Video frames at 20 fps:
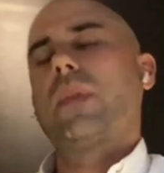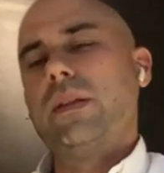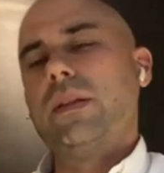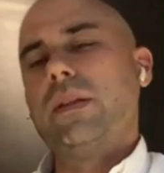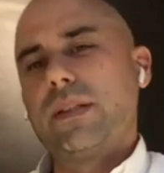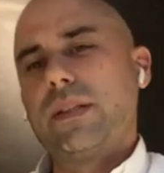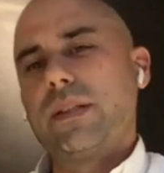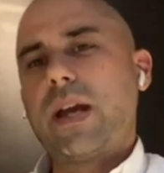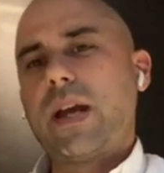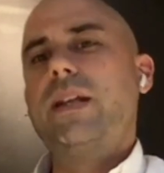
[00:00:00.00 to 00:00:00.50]

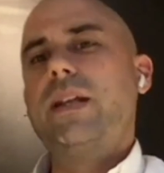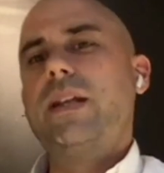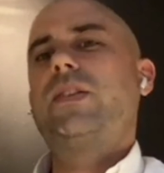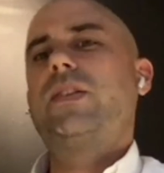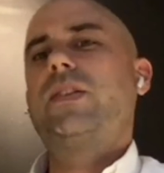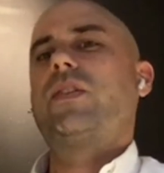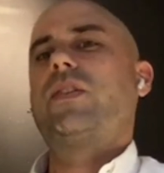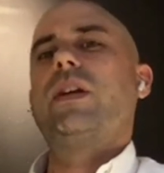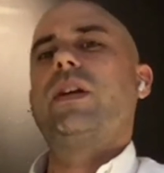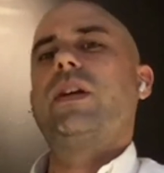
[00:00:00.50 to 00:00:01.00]
design
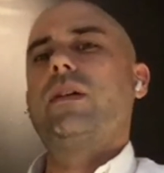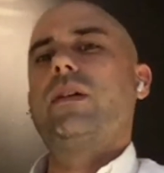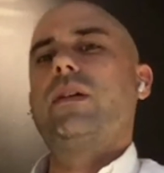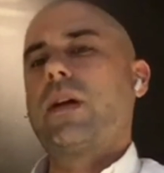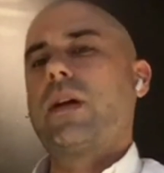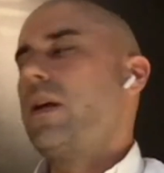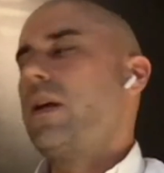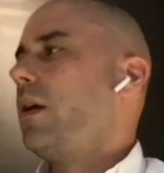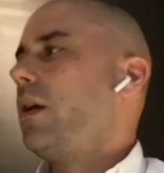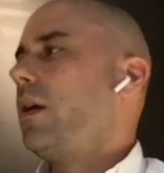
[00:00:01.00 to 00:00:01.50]
history.
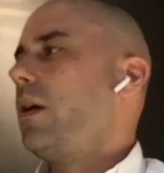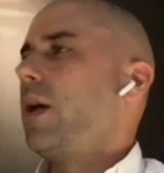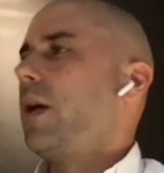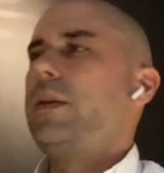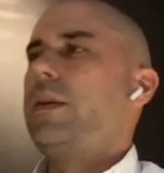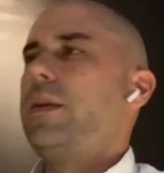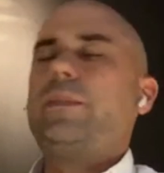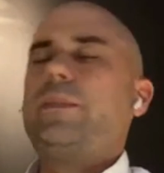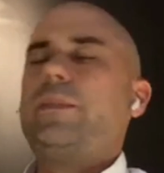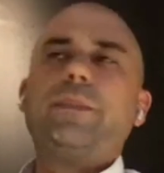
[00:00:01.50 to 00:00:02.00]
Okay. I
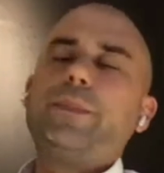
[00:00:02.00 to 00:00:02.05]
mean,